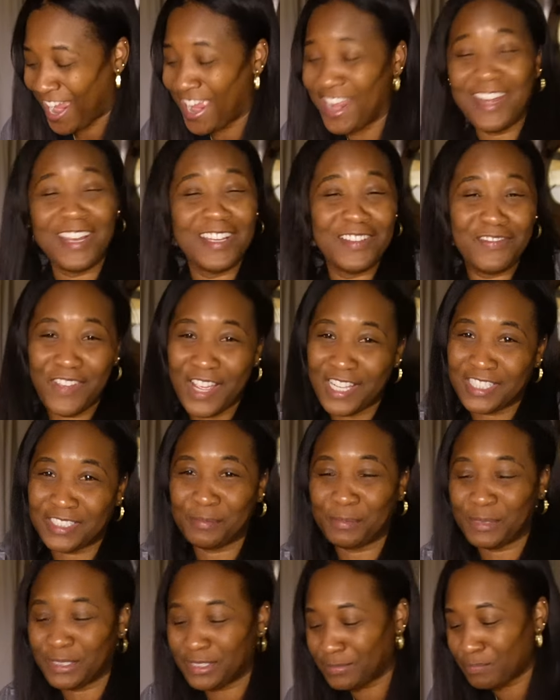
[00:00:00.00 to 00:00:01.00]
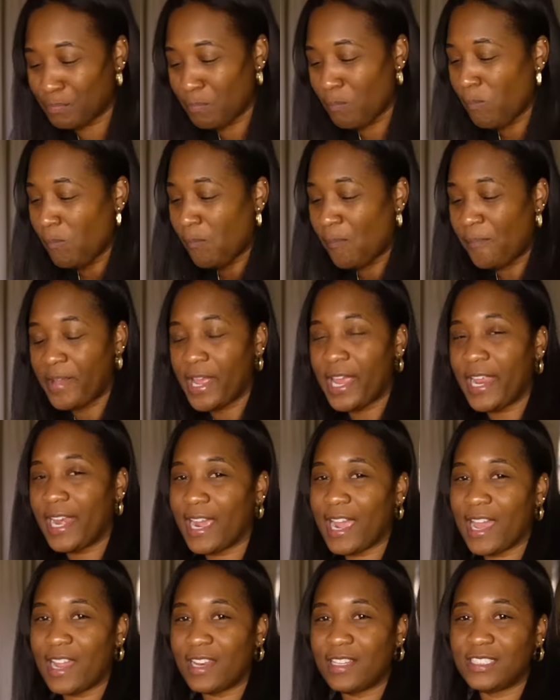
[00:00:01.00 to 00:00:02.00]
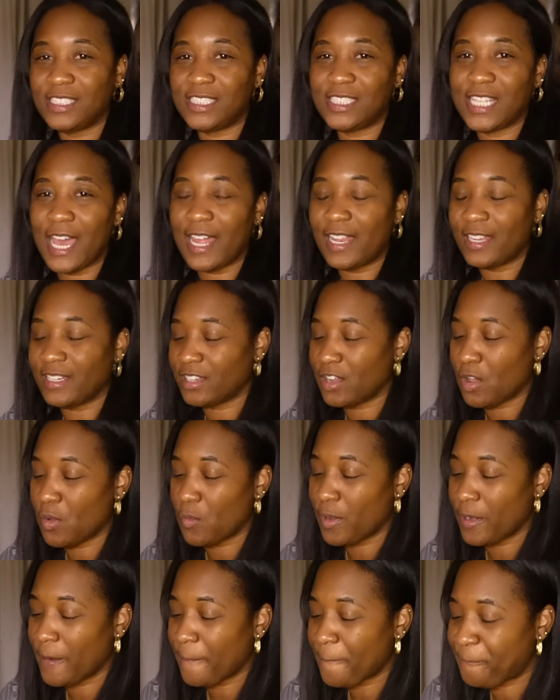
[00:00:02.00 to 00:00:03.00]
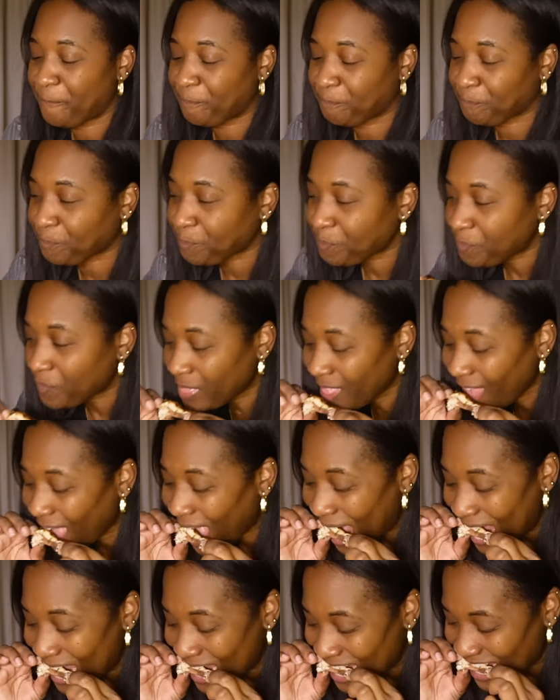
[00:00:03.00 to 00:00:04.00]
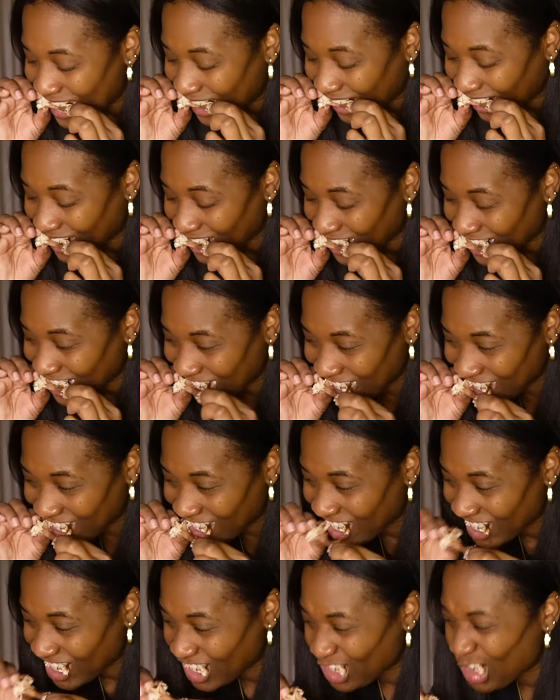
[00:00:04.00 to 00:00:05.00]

and these vegetables. And I got a little salad to go with it. And of course,